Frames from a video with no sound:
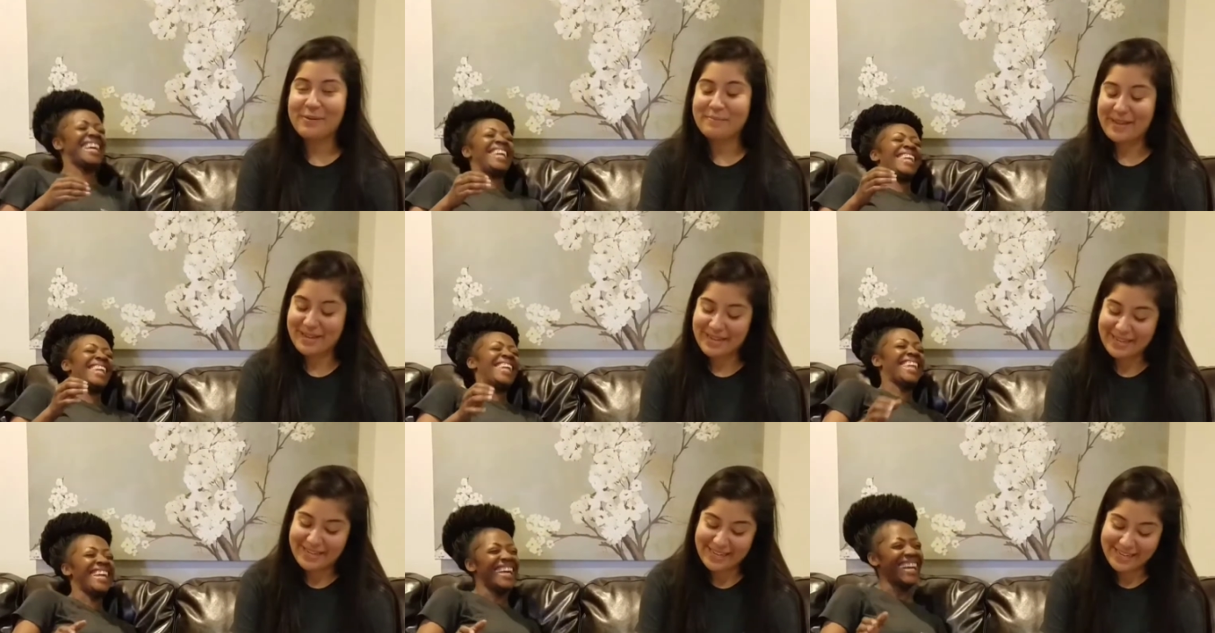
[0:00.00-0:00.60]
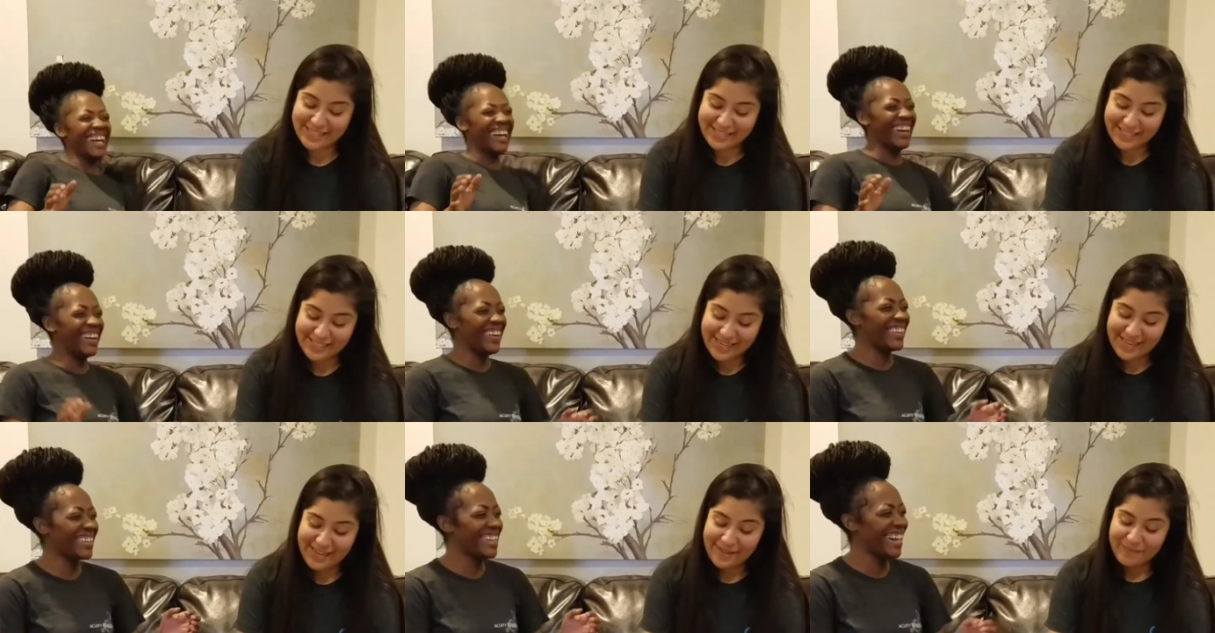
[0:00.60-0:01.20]
Speaker 1: oh my goodness.
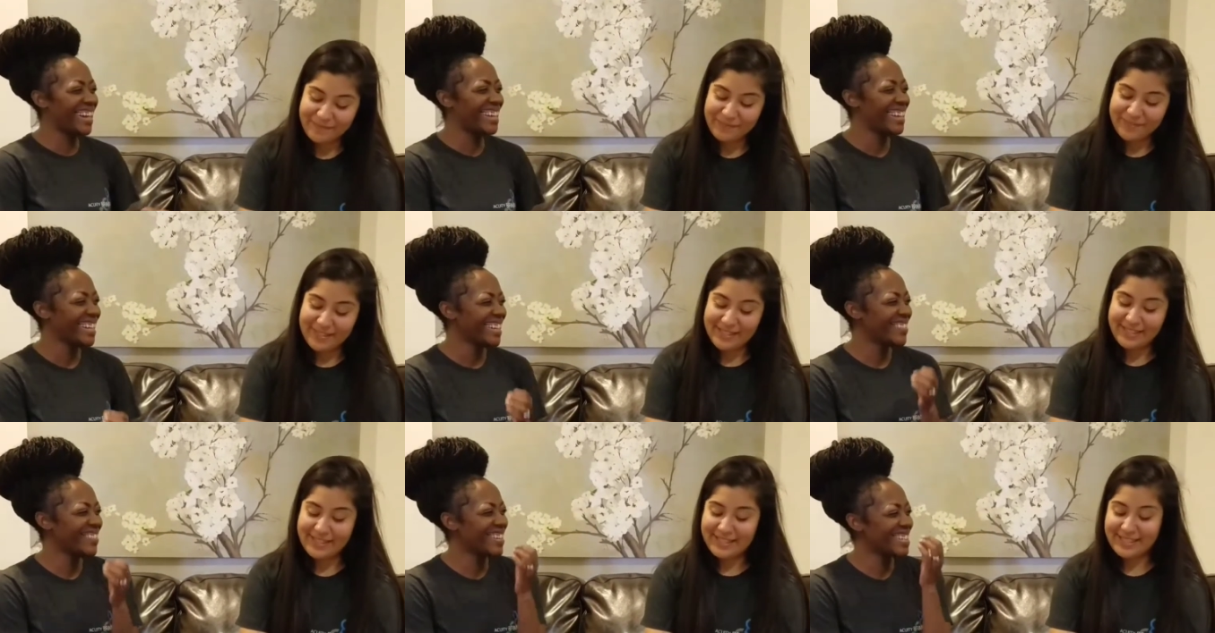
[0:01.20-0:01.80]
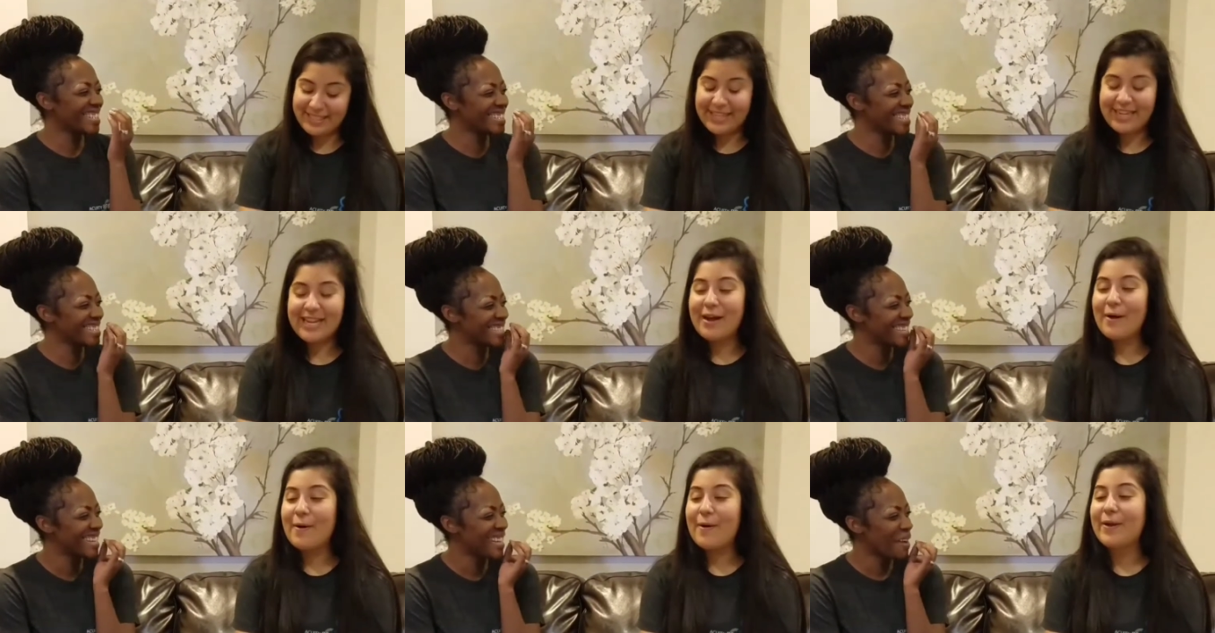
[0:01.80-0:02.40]
Oh god. What is
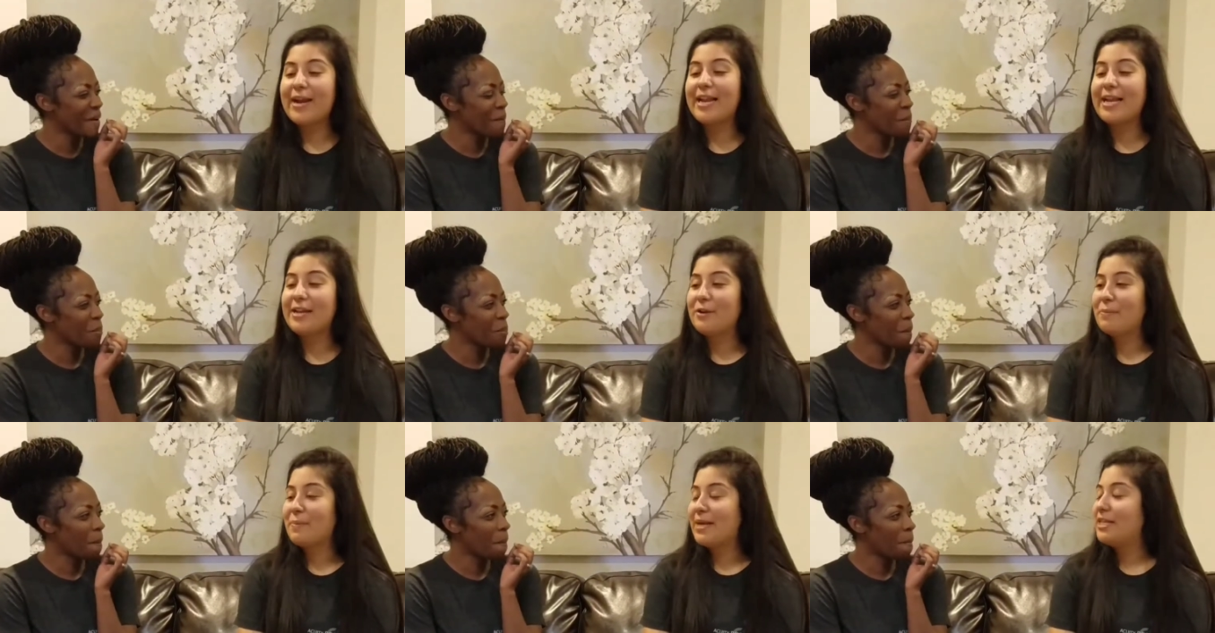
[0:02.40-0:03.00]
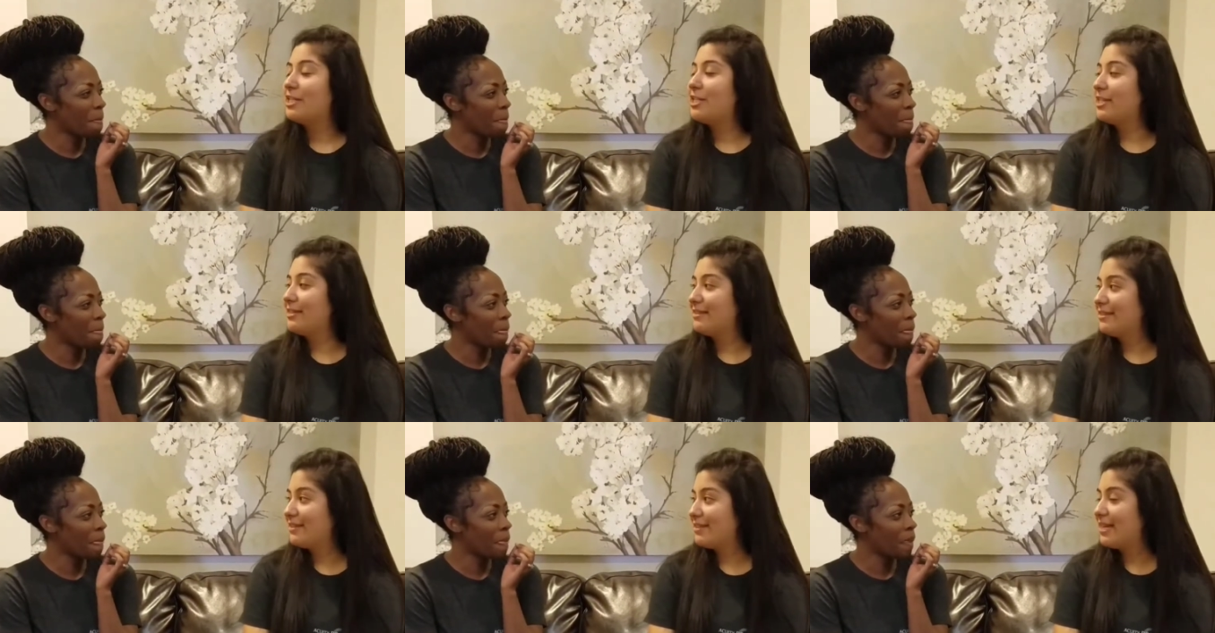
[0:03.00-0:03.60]
this? Orale no
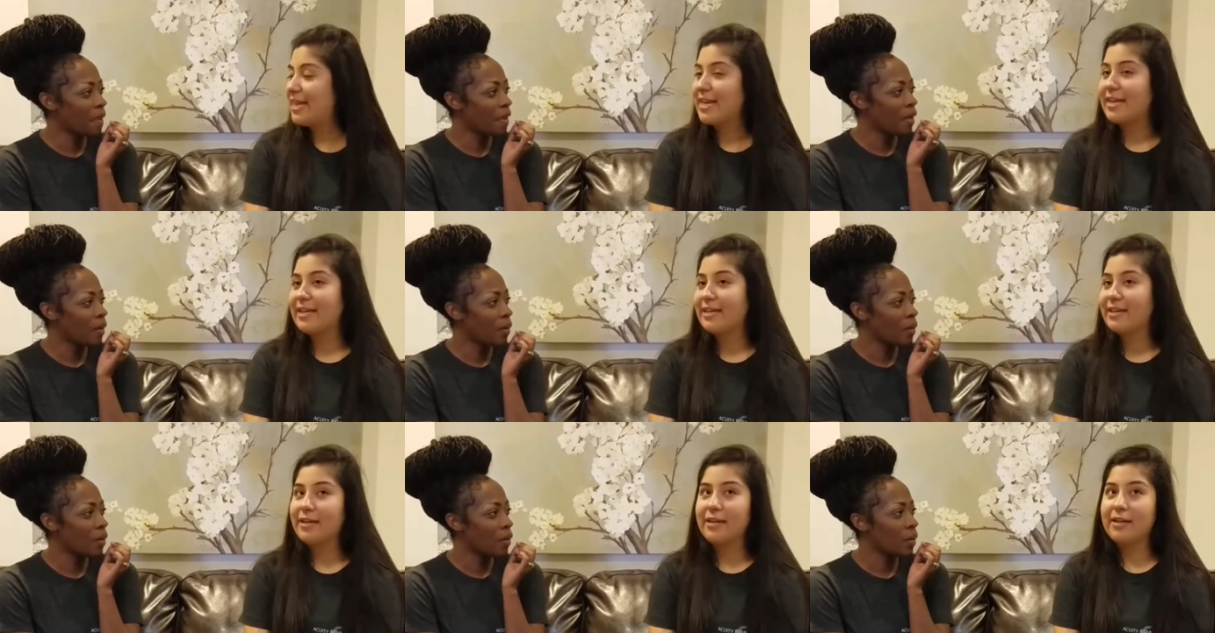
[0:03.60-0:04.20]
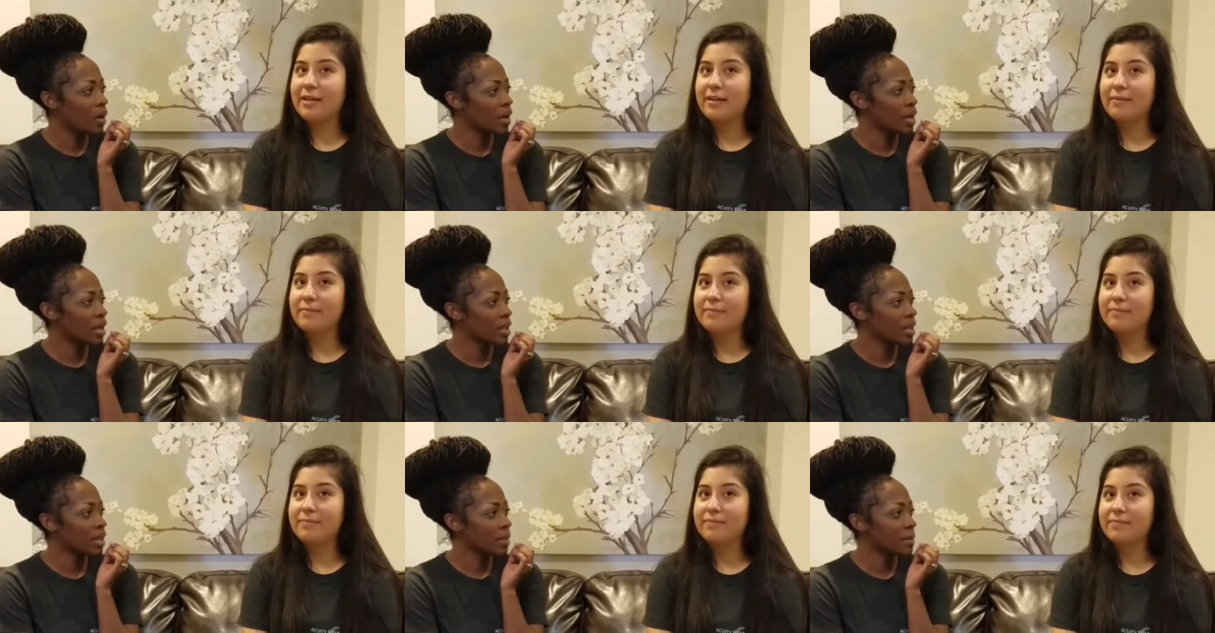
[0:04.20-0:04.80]
manches. Like,
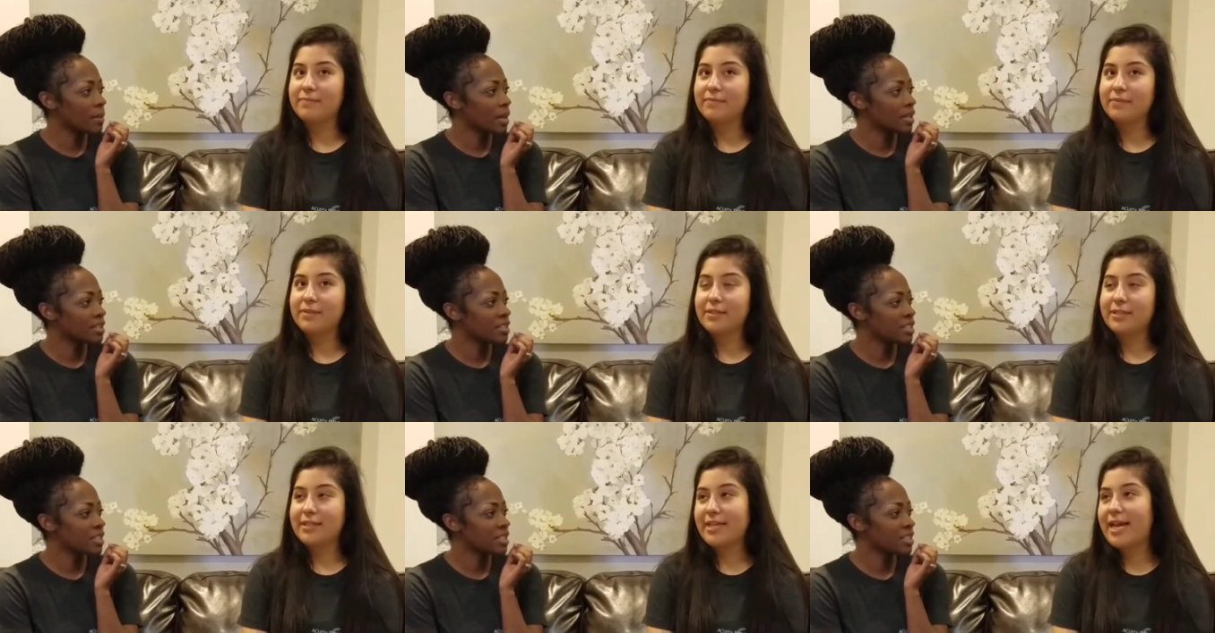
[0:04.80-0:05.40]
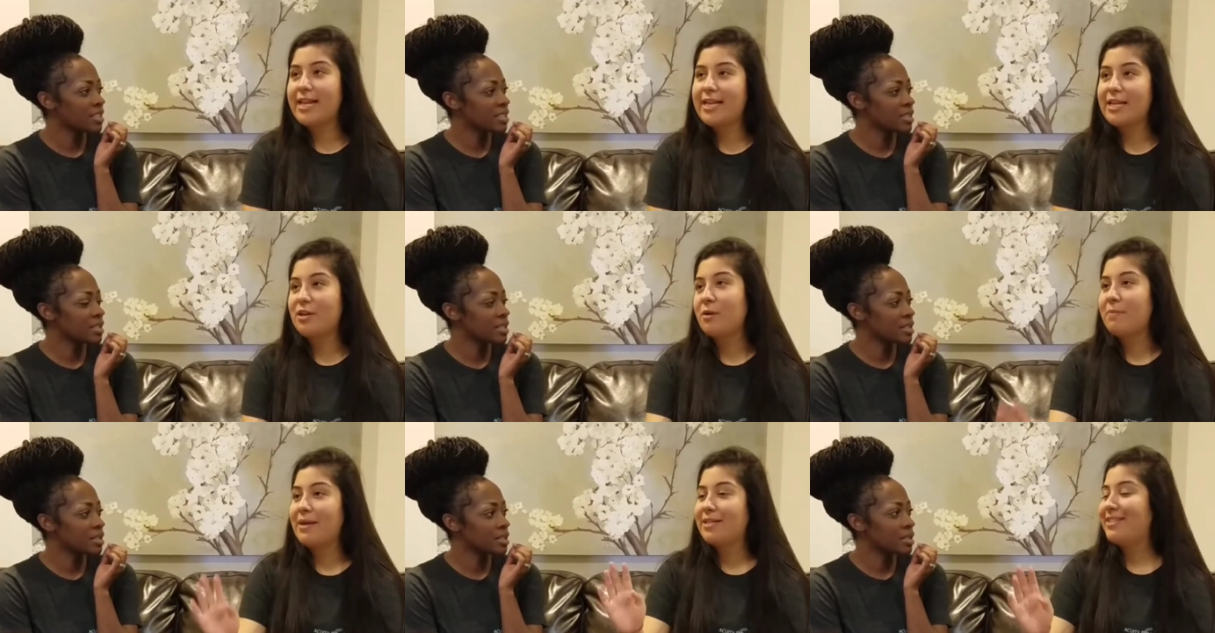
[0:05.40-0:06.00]
um, Kelly
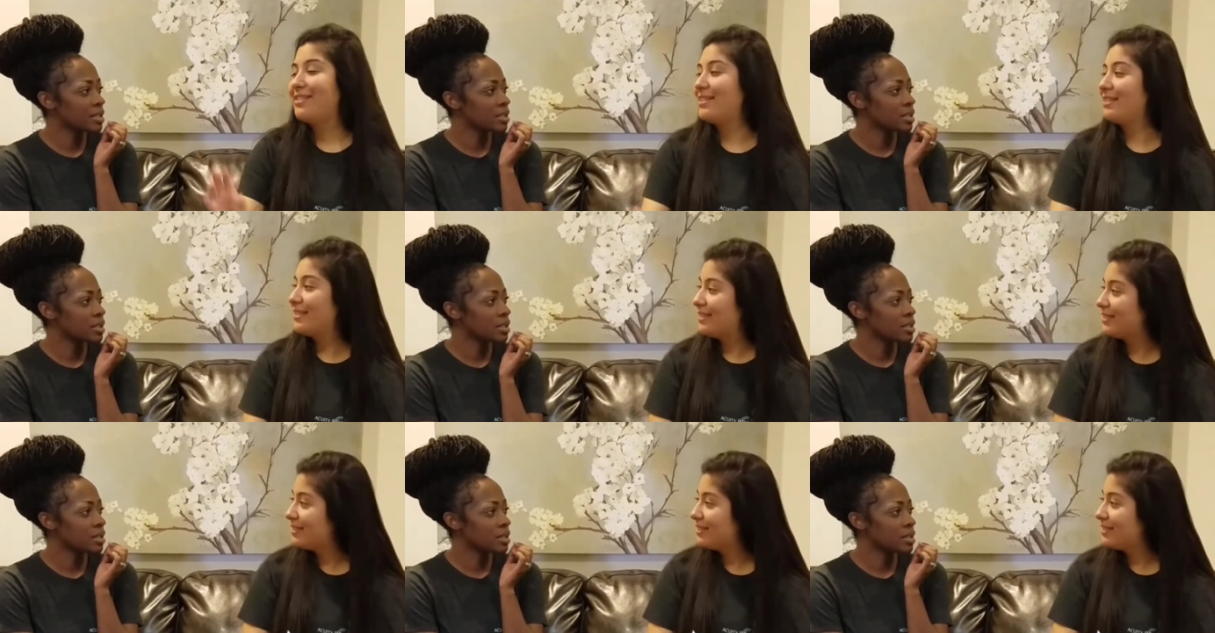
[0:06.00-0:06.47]
no manches.